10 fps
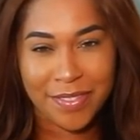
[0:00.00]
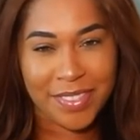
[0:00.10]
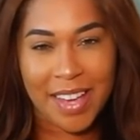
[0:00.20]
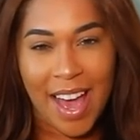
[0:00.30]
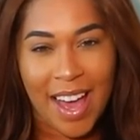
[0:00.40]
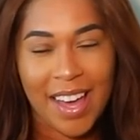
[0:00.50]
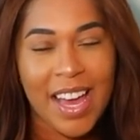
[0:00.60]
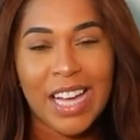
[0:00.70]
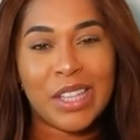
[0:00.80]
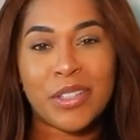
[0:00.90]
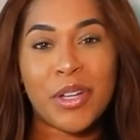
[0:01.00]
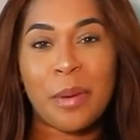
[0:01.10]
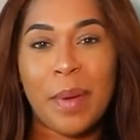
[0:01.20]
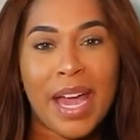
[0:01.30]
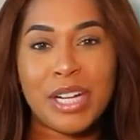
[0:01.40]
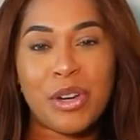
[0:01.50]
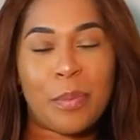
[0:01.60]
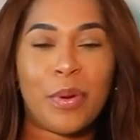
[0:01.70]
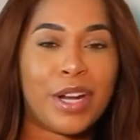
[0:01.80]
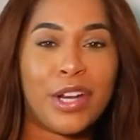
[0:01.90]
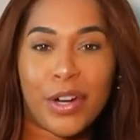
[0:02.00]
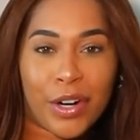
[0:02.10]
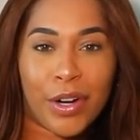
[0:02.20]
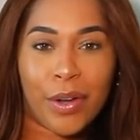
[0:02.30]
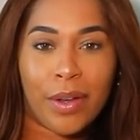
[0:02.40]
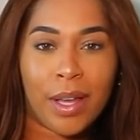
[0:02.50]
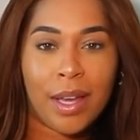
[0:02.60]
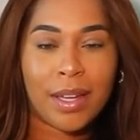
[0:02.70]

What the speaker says: Okay? Looked on your page, you're a pretty girl.